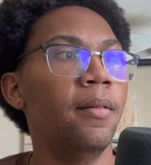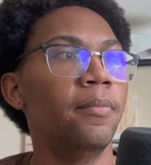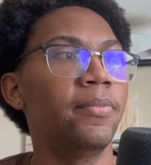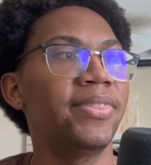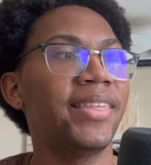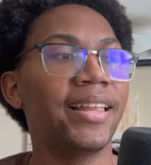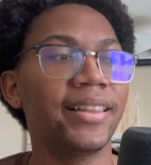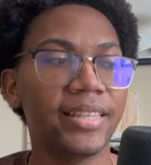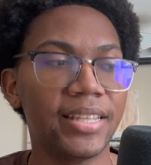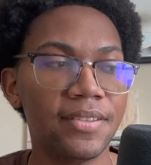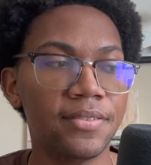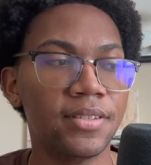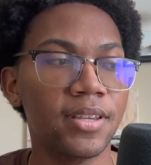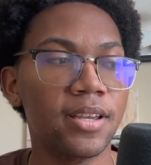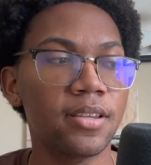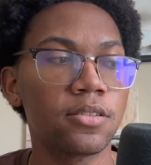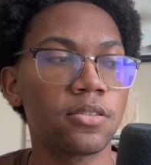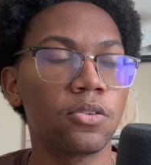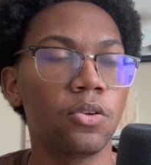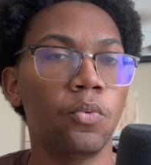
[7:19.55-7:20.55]
That leaves
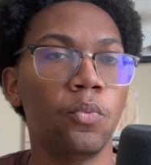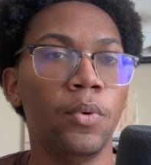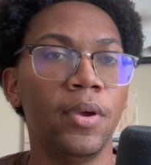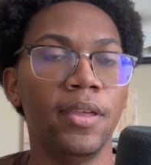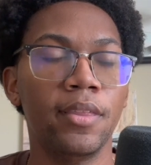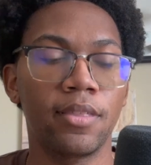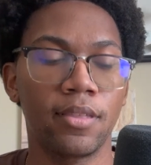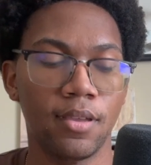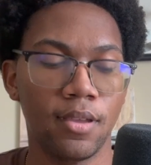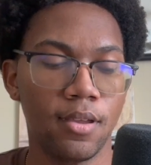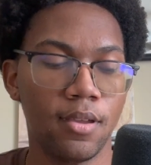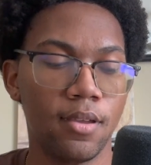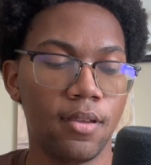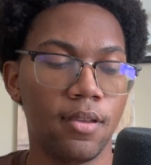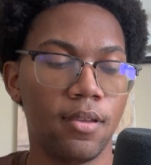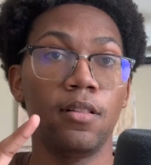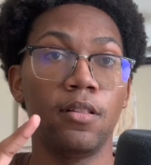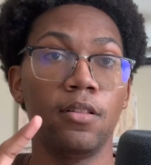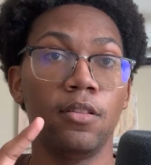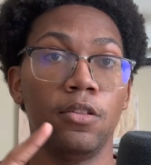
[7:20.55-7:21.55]
us with
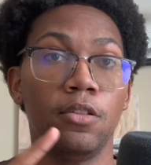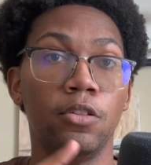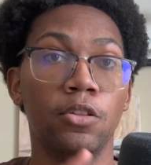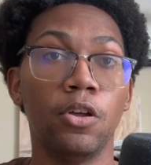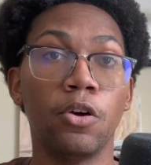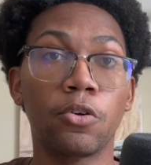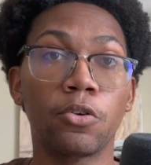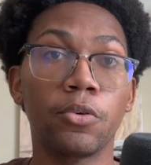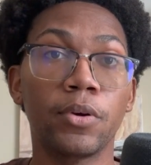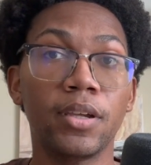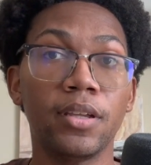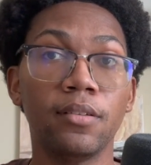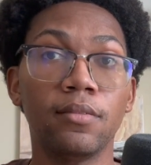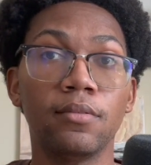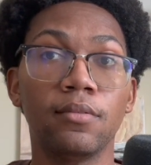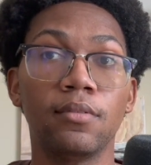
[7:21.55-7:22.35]
Locrian,